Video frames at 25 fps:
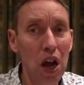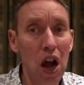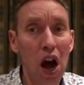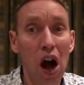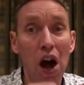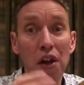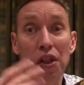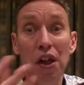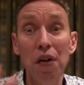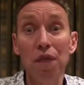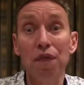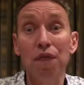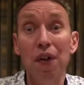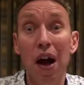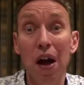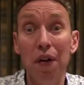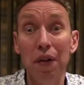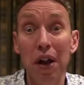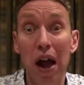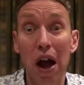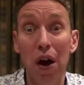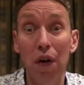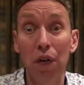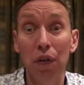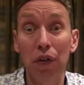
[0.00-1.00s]
I then
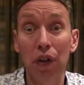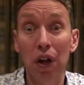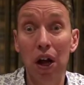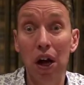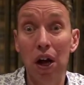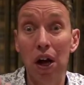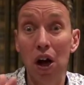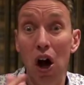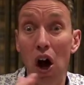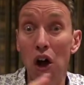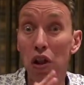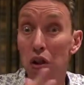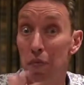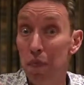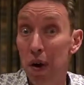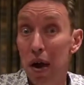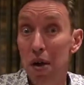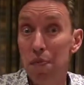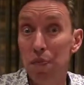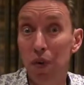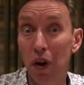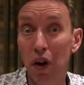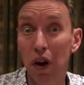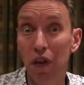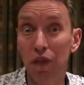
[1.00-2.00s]
found out that other
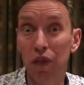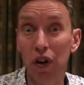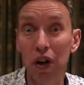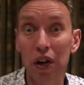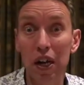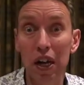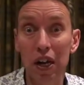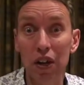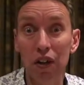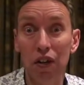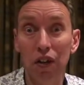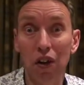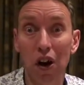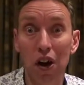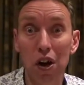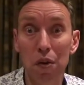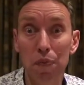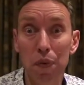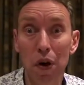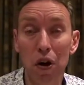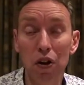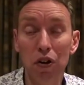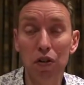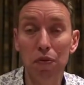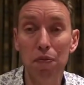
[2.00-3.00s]
people have done it inside a
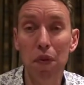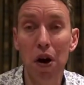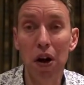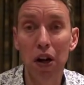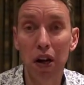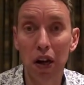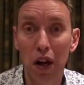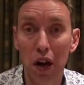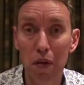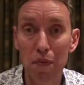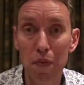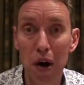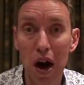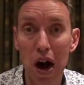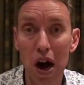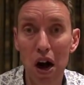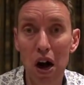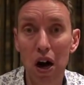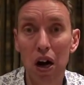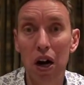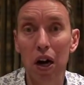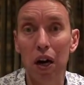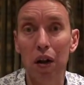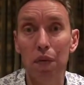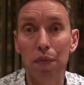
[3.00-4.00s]
box, Michael
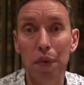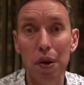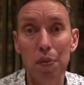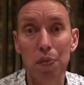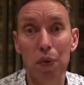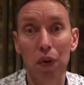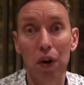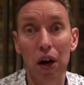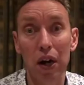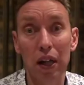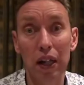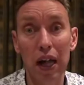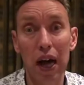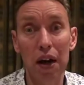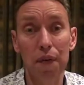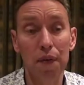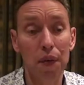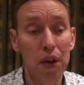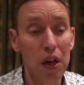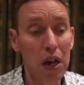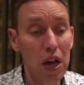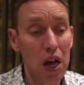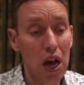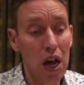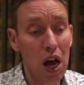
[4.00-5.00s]
Amar and people like that.
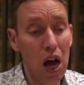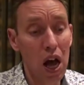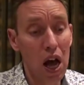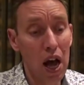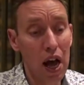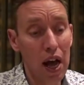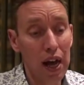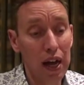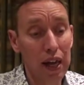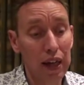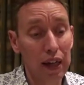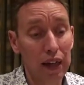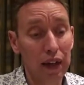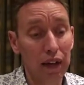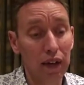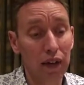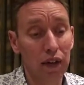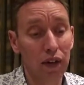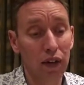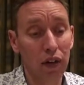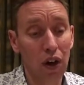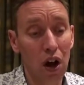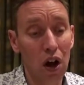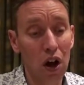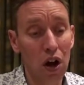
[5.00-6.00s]

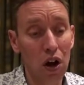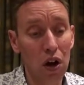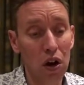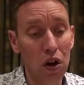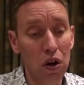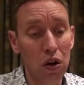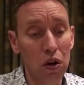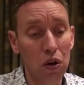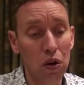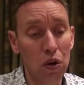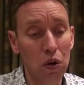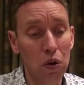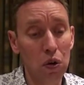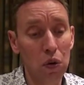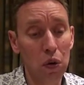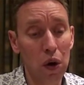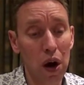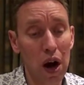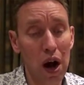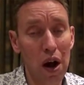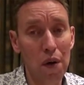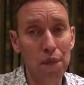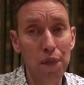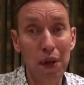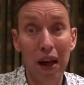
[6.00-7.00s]
So
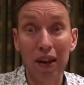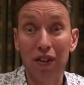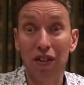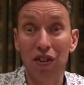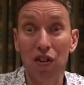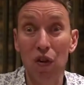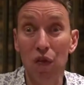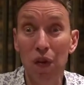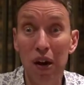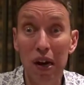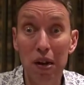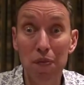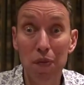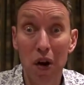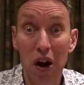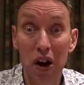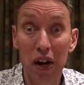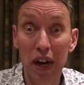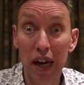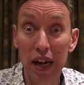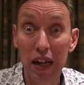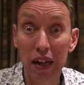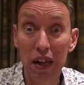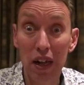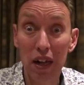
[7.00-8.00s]
that's not really mine
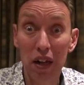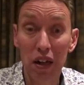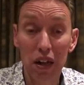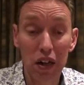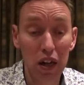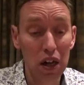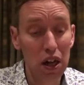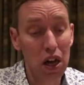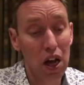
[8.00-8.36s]
either.